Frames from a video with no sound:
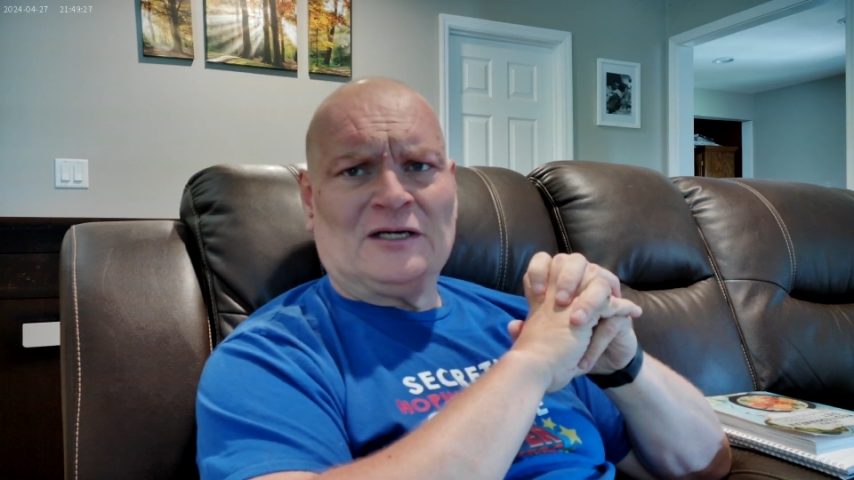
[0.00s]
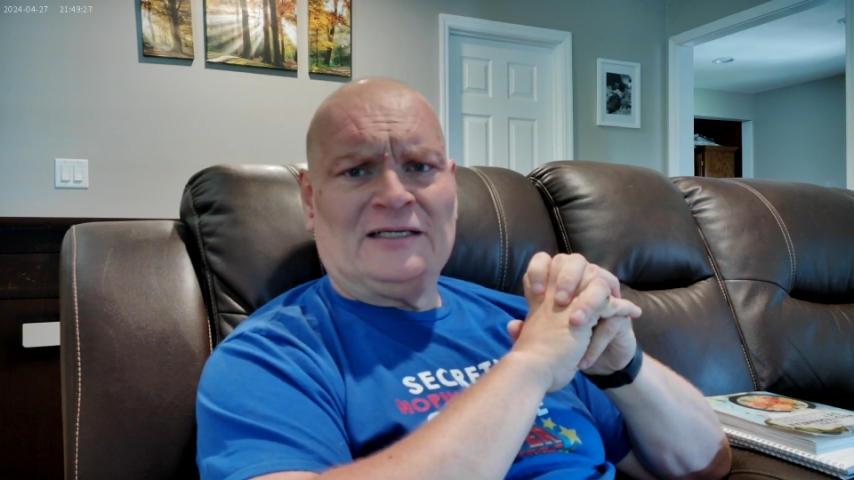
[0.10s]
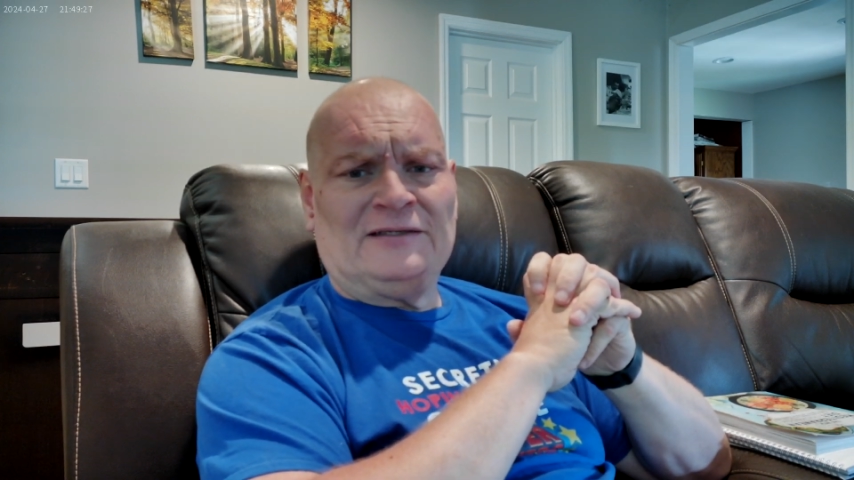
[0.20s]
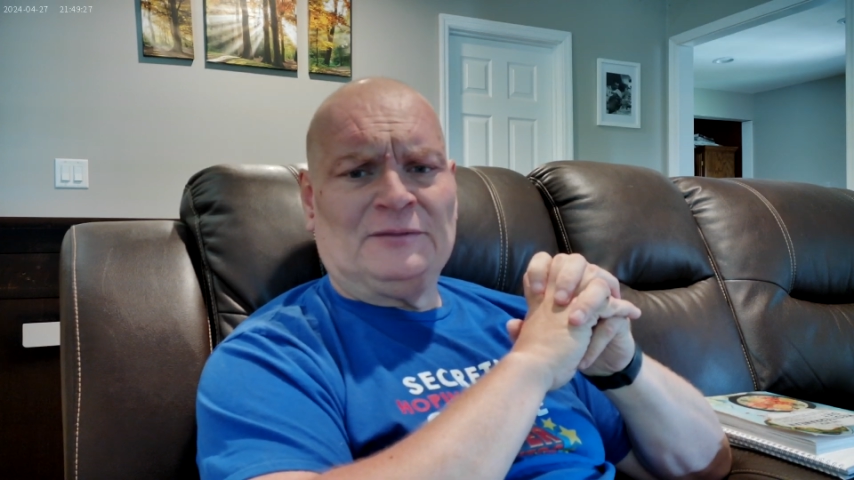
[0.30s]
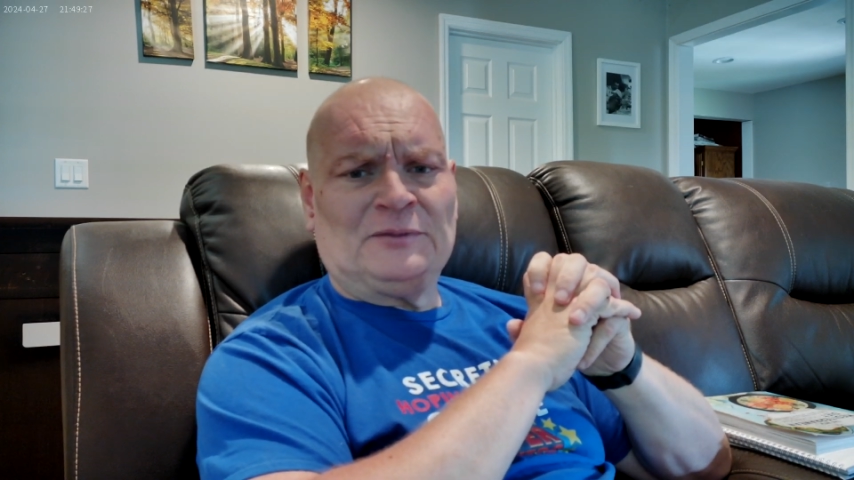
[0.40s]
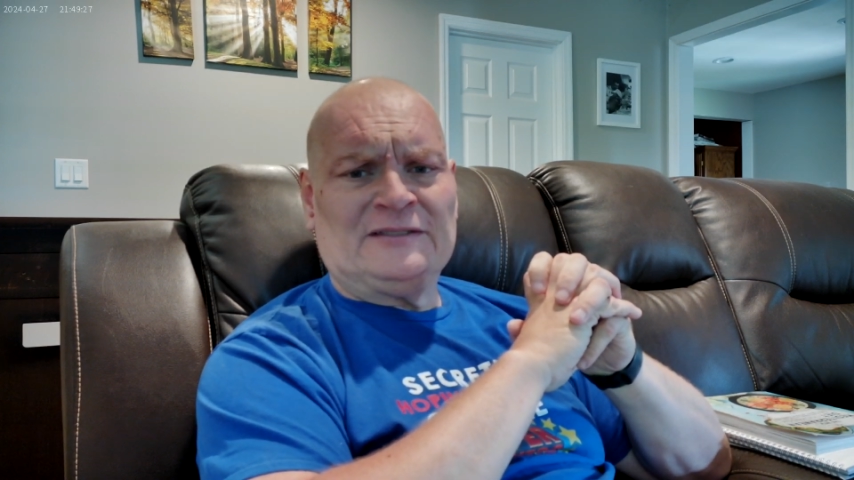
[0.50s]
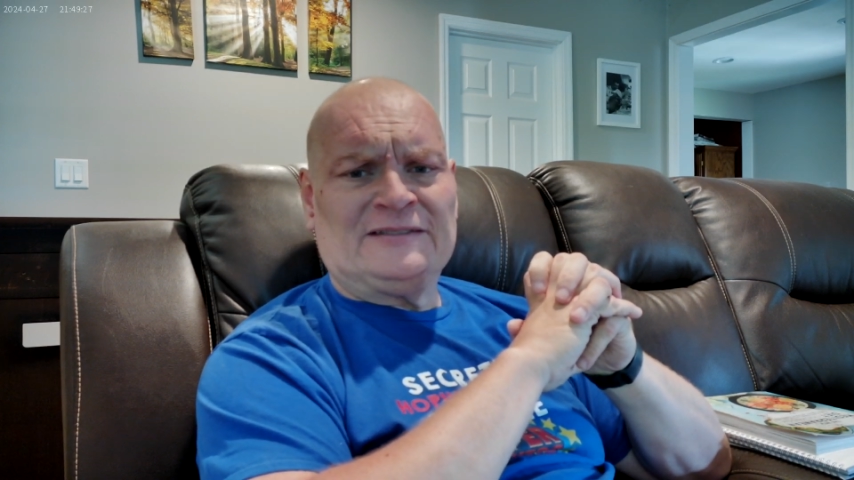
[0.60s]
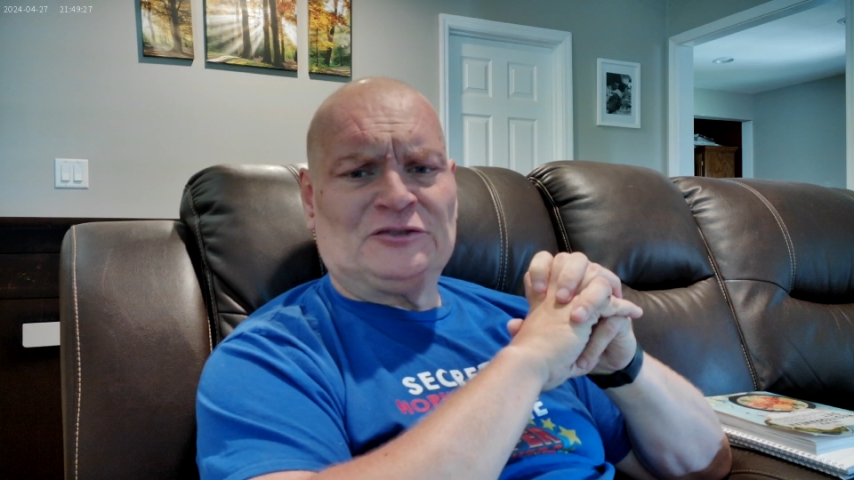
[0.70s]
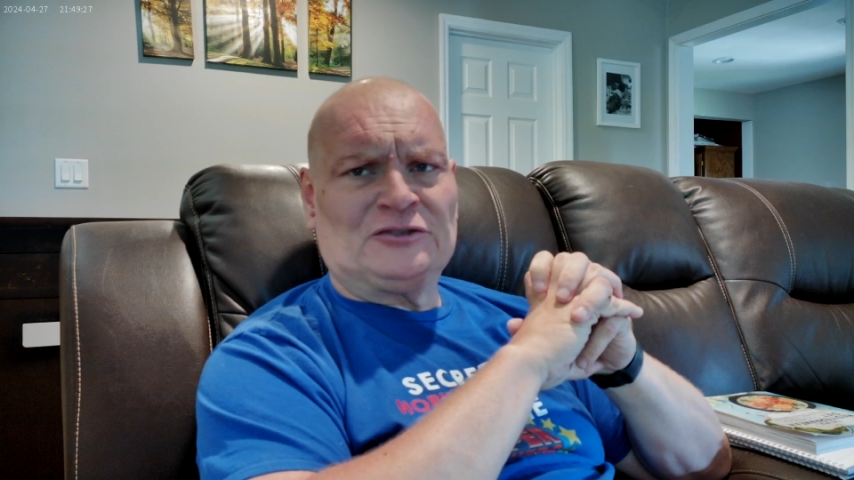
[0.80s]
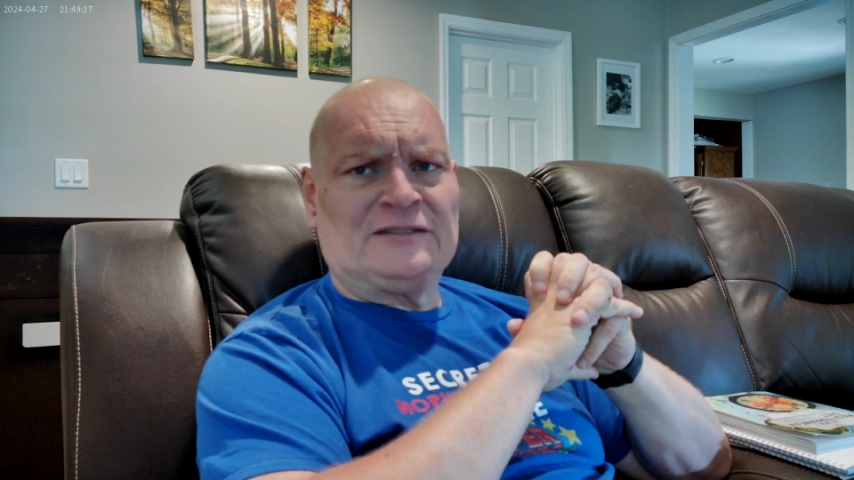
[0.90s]
guys
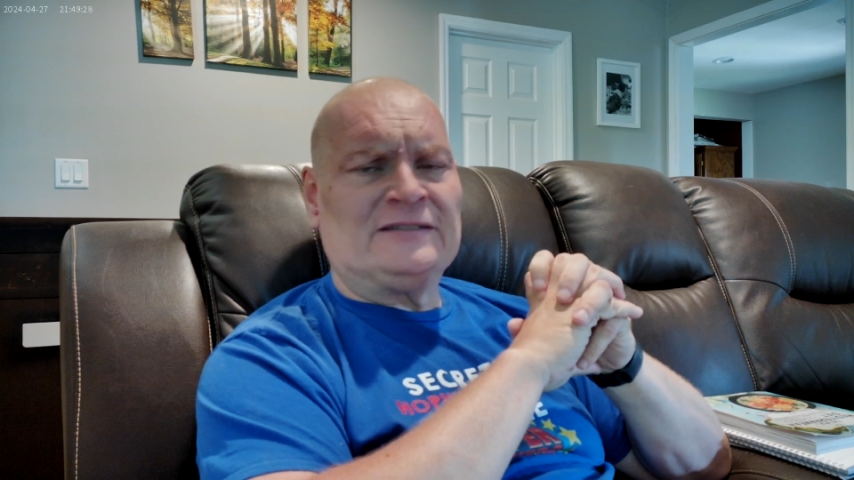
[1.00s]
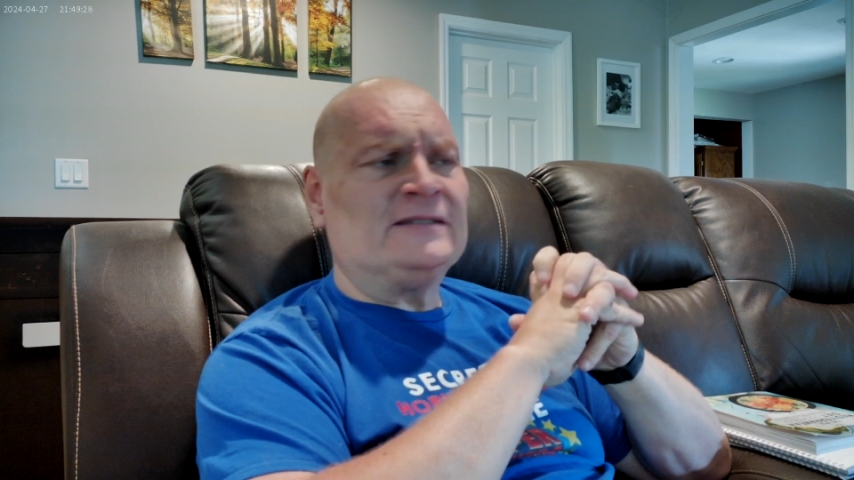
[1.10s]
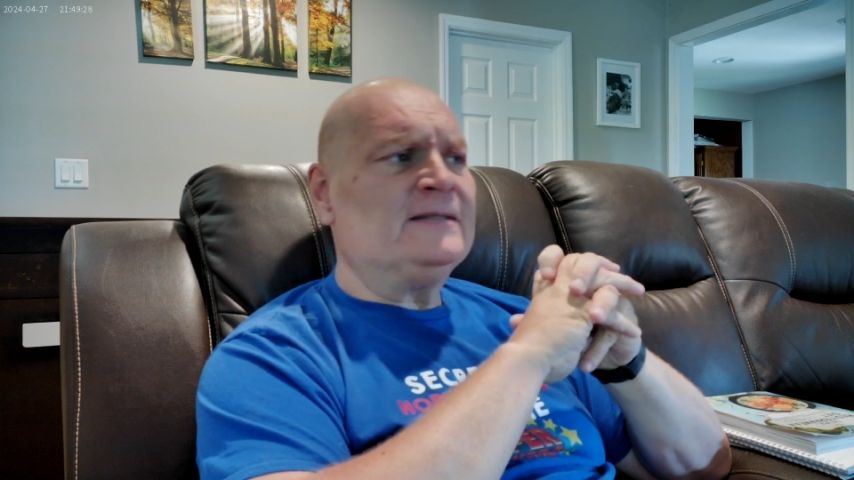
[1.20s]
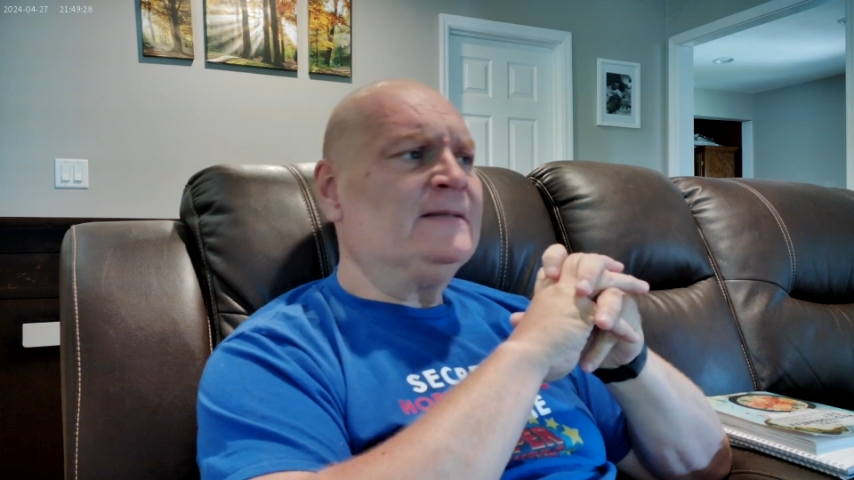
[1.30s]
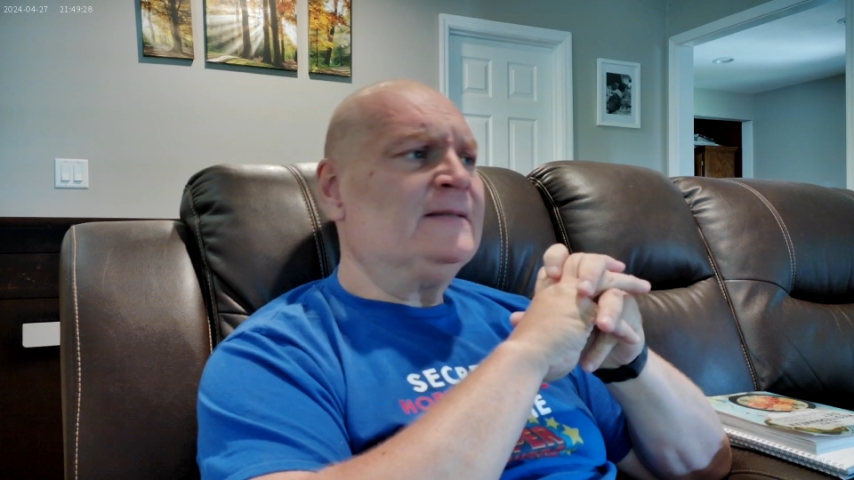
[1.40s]
anybody's interested.